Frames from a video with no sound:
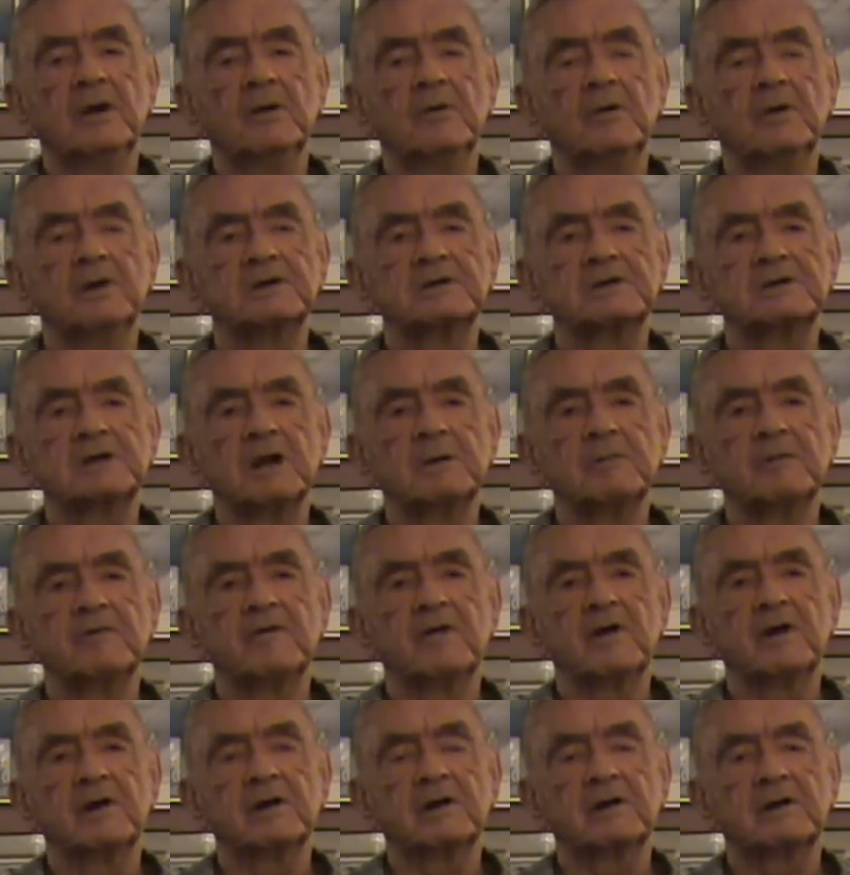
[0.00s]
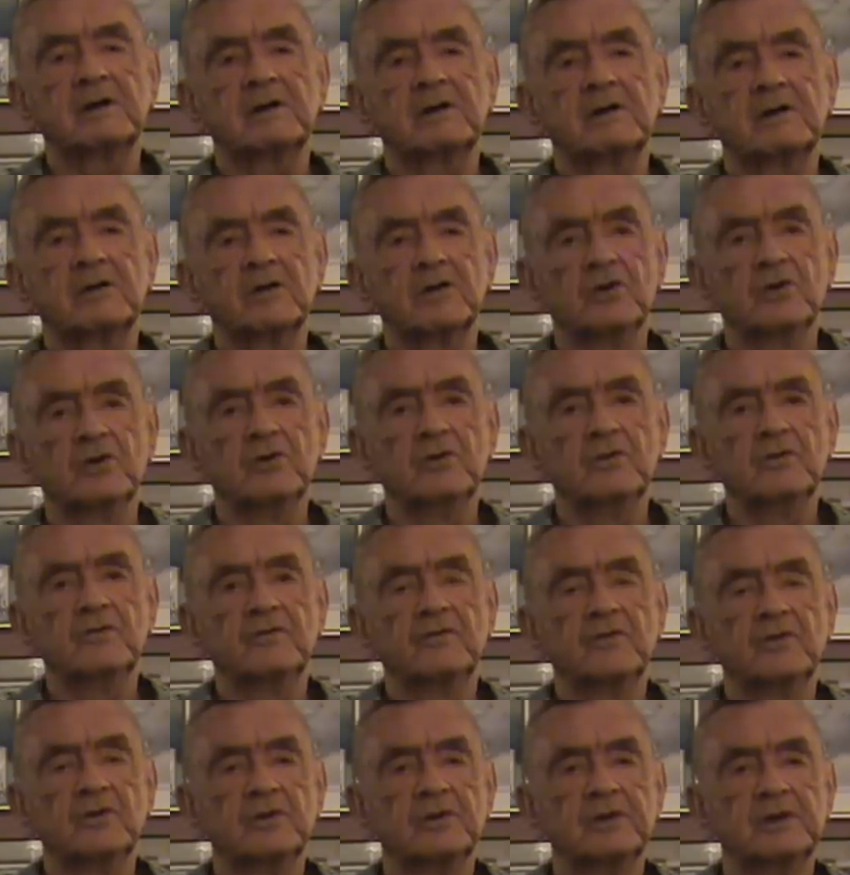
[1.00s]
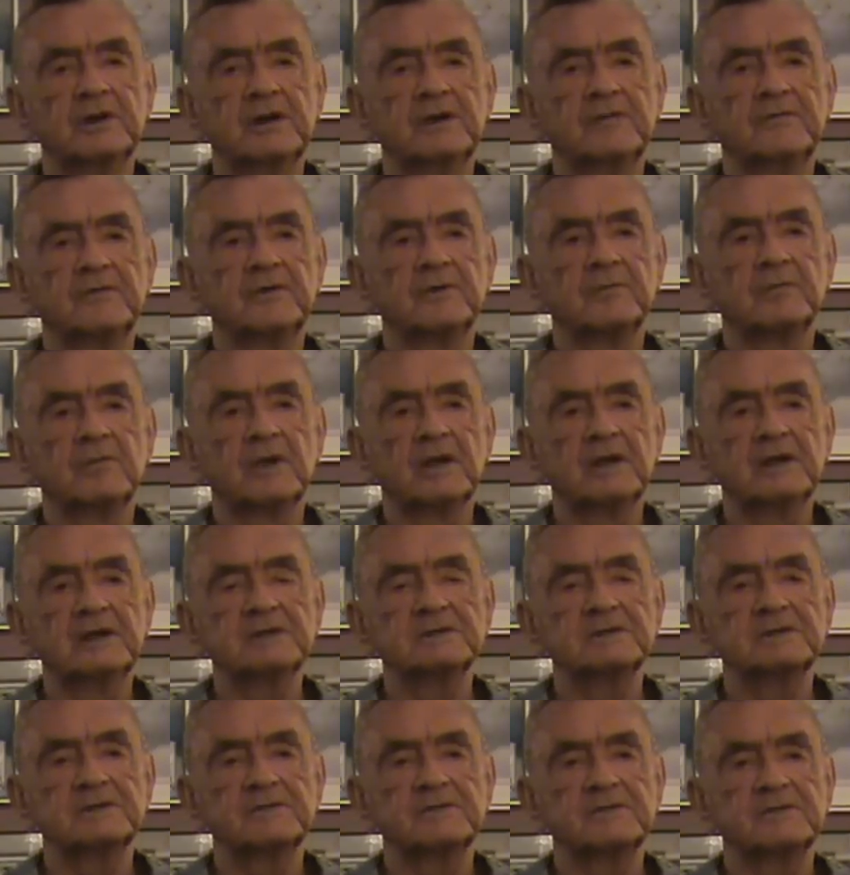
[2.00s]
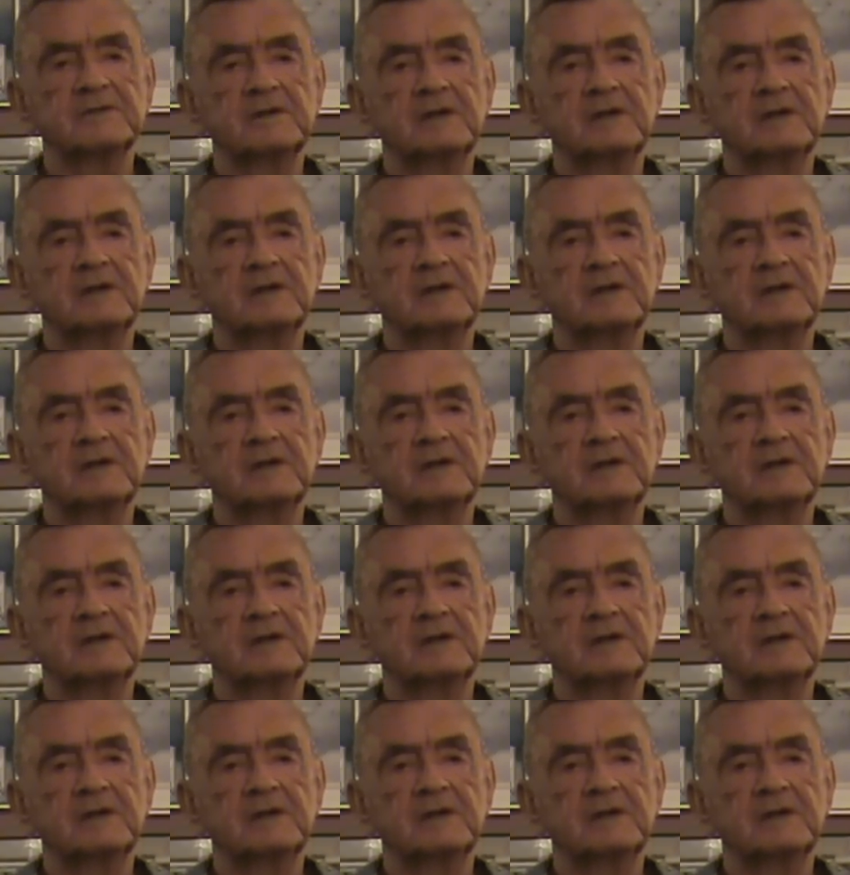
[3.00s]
which some of our crew flew in different places.